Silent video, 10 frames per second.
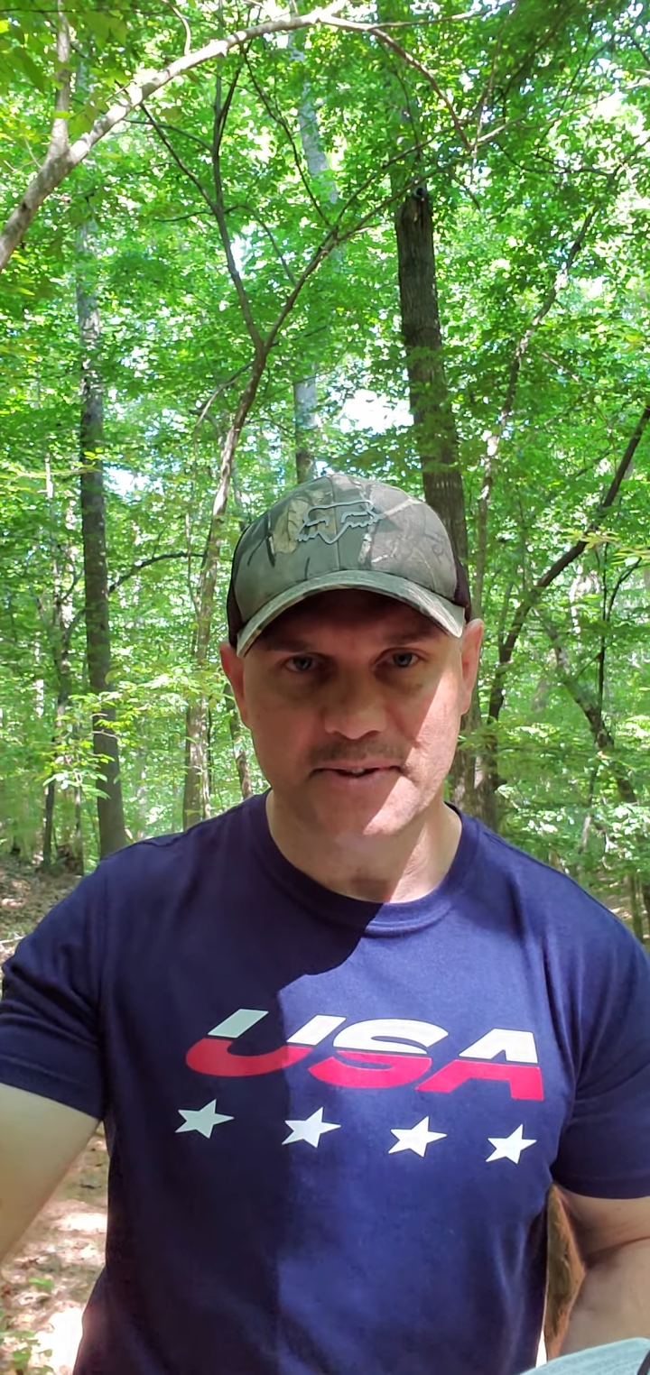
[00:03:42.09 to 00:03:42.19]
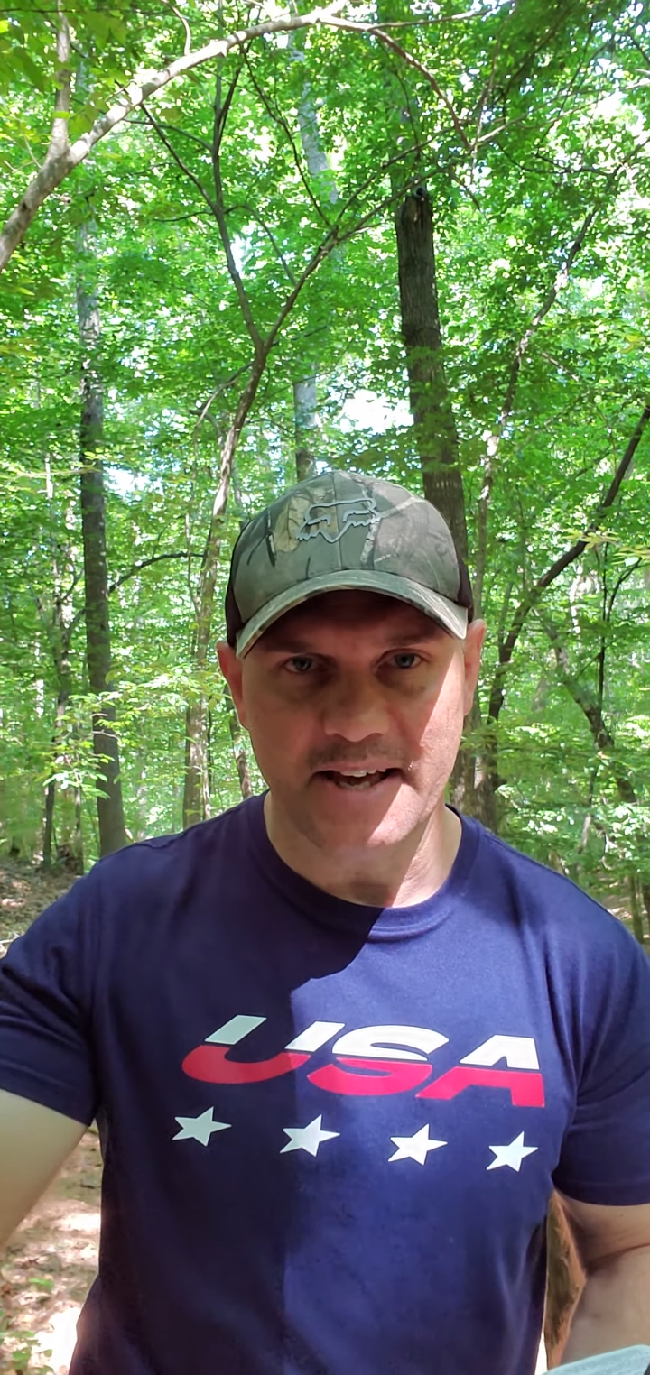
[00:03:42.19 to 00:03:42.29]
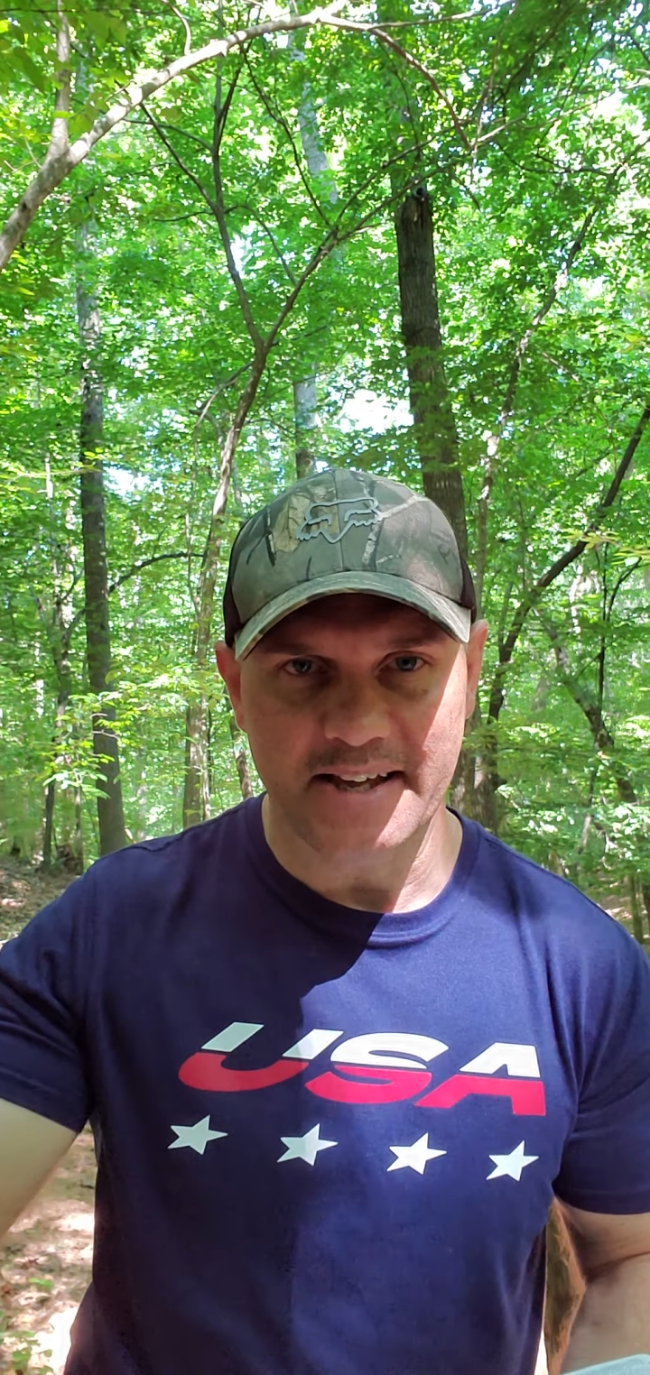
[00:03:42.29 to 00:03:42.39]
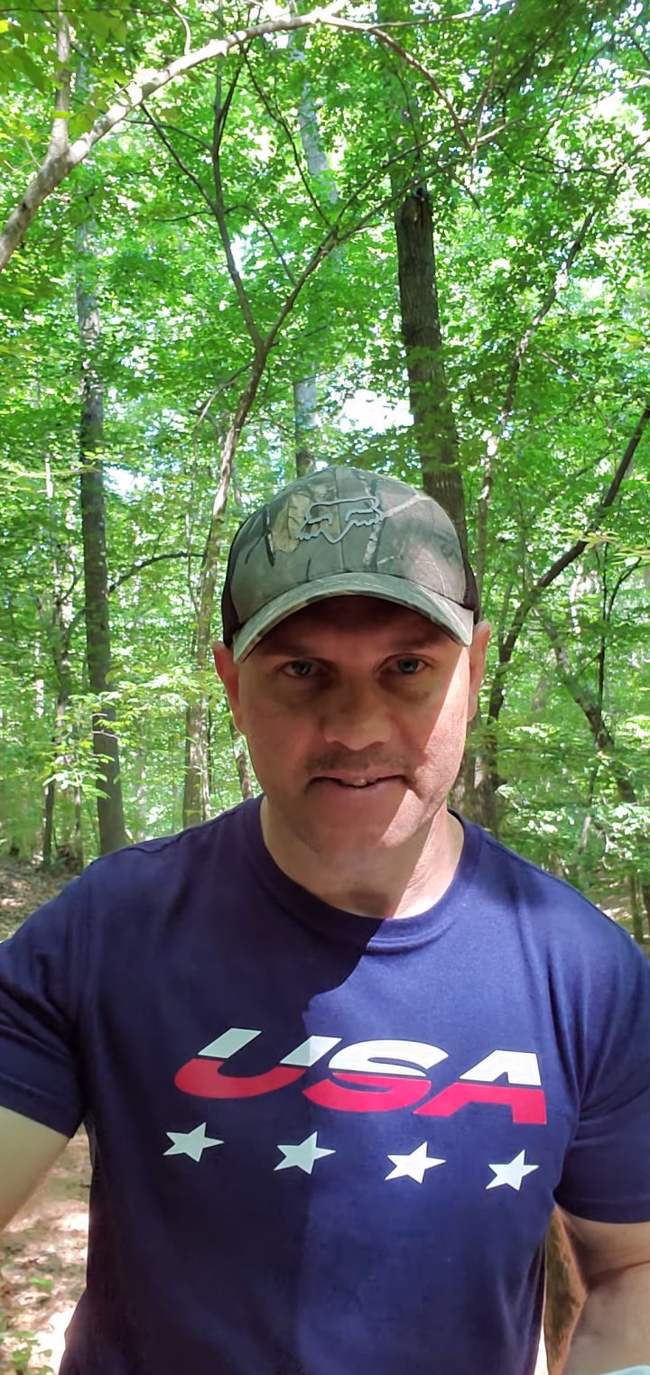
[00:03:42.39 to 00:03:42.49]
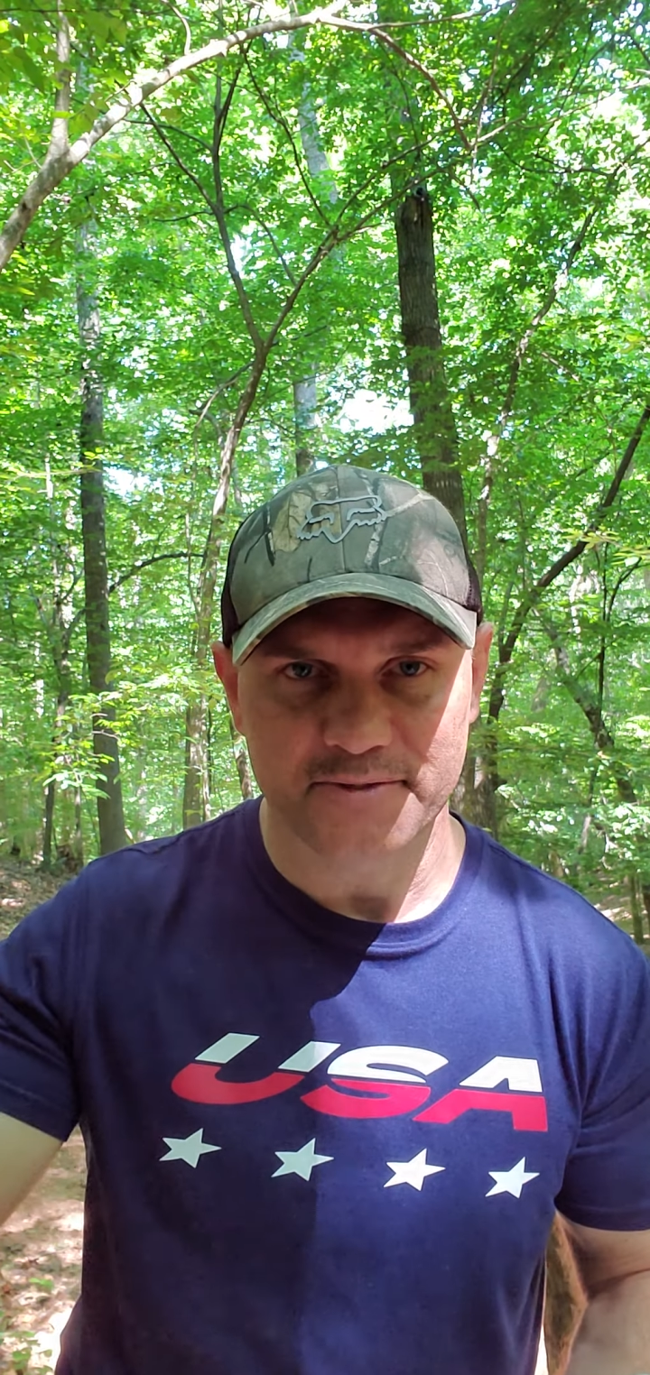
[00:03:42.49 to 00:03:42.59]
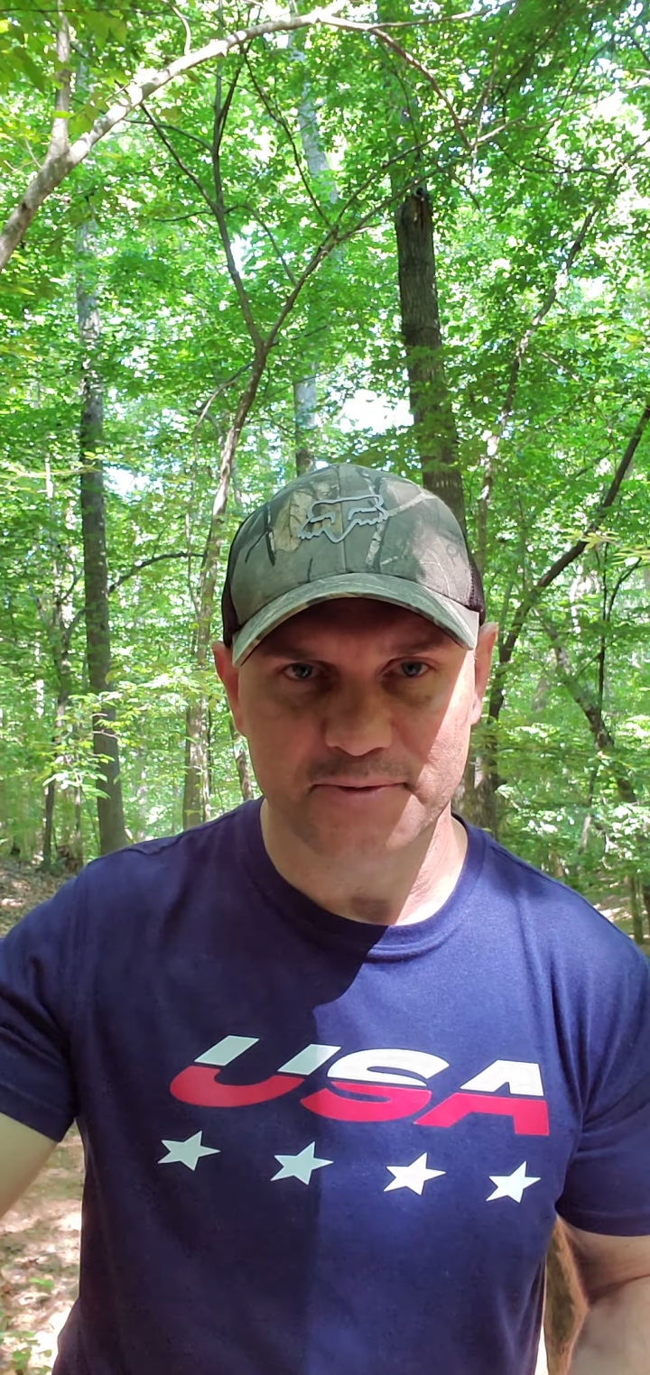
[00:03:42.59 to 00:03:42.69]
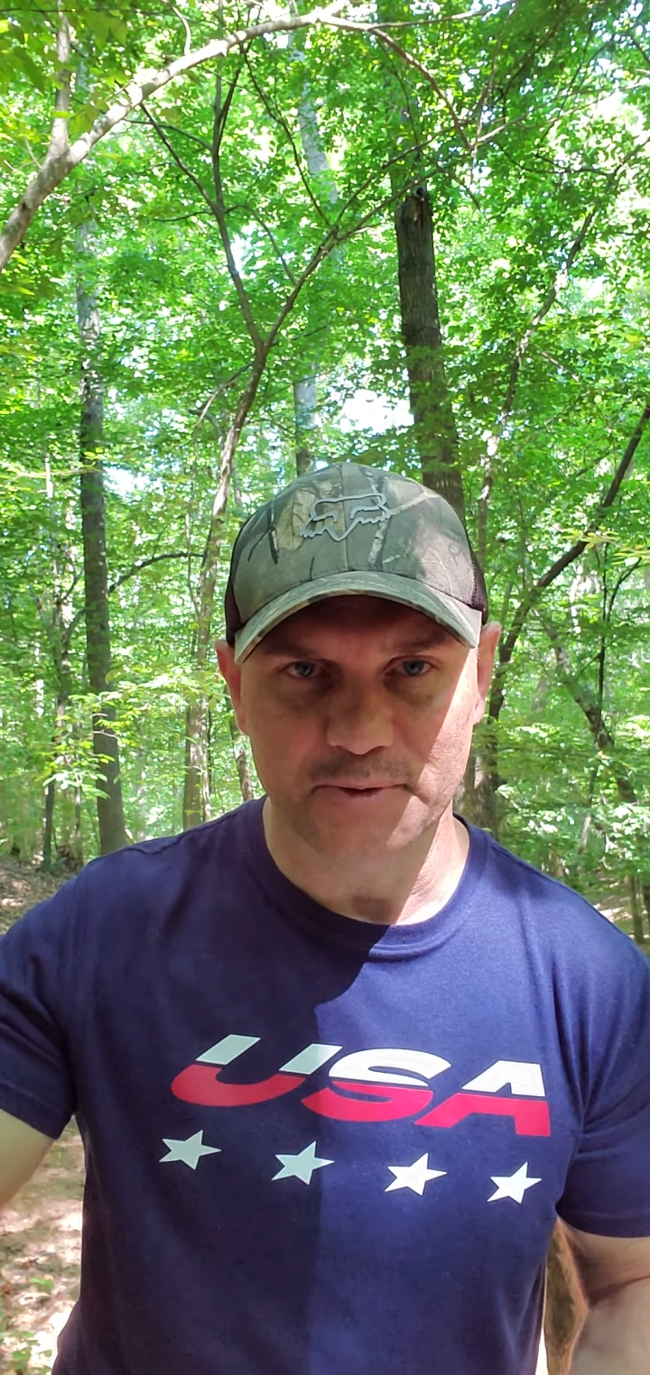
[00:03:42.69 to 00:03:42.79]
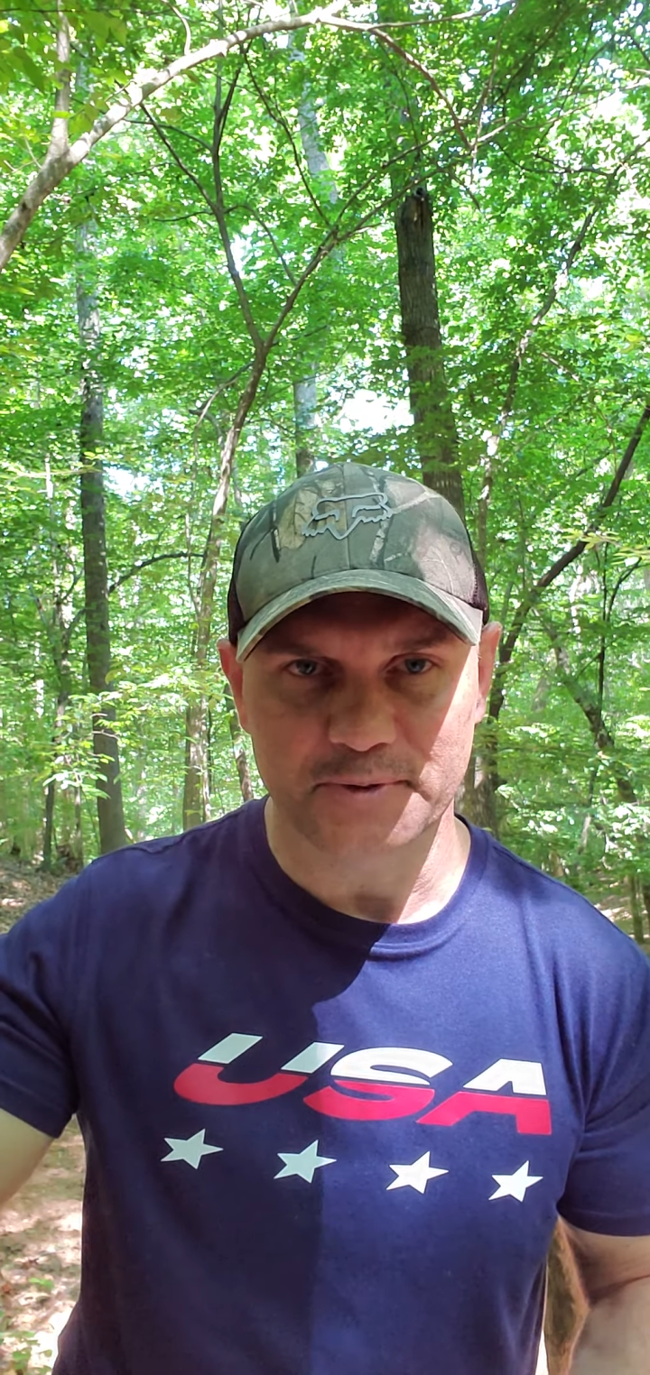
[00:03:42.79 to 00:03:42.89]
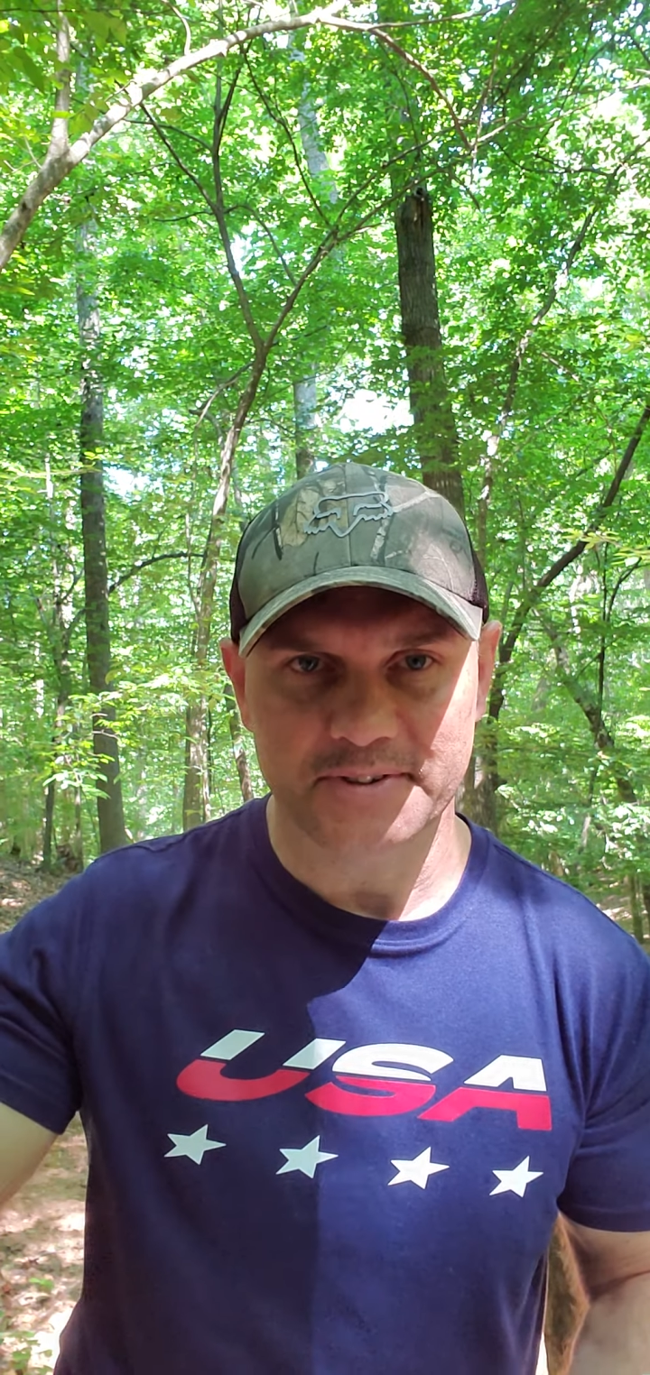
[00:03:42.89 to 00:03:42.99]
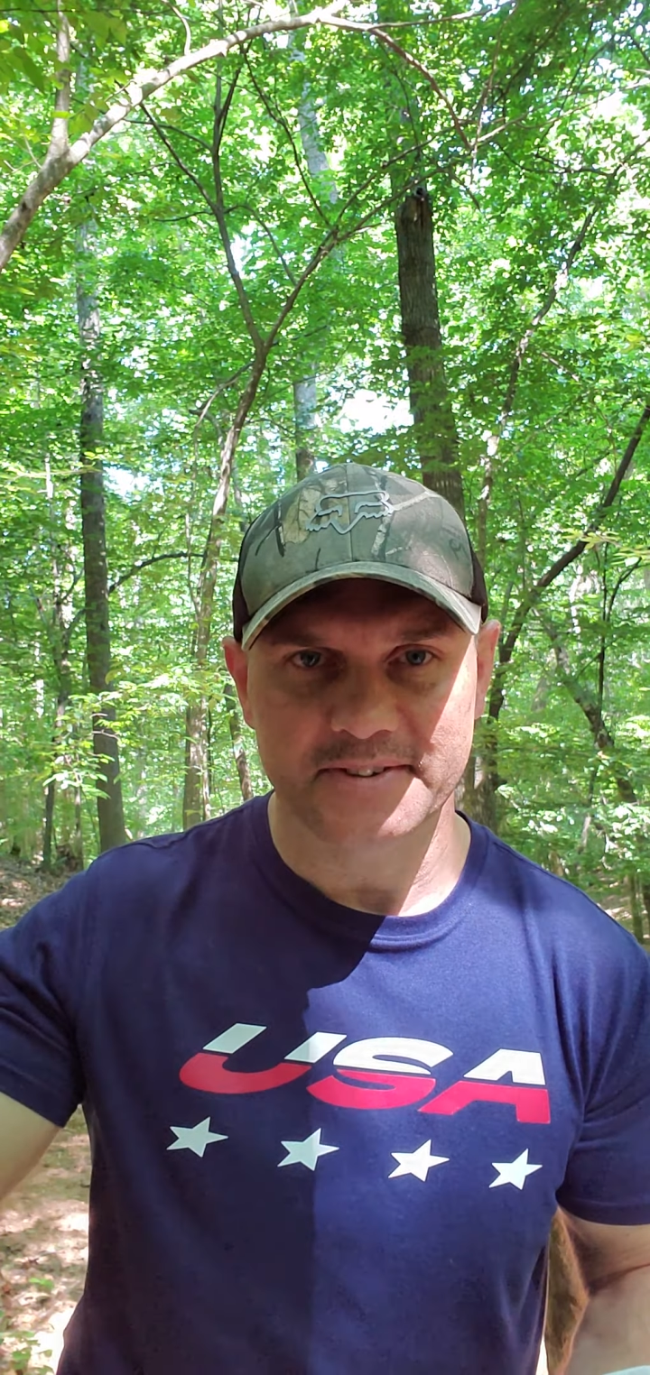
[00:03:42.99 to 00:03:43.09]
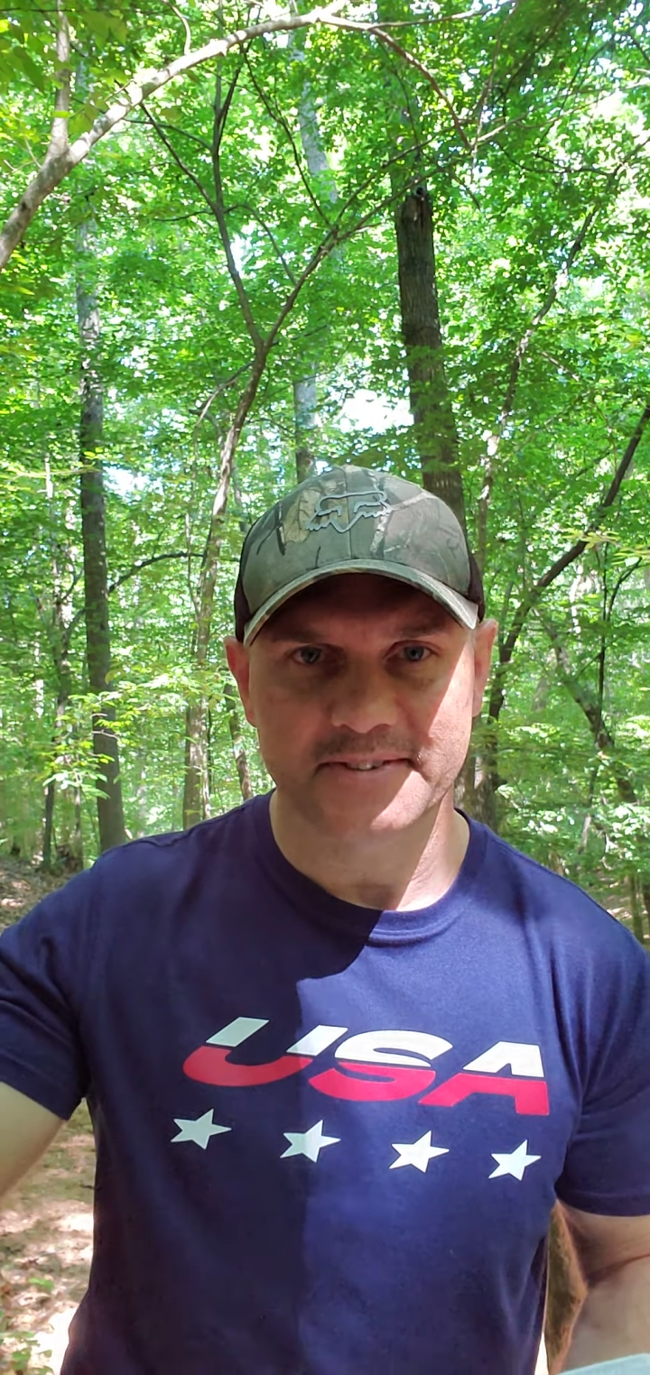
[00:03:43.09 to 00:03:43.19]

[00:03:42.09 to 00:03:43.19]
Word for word: that fruit.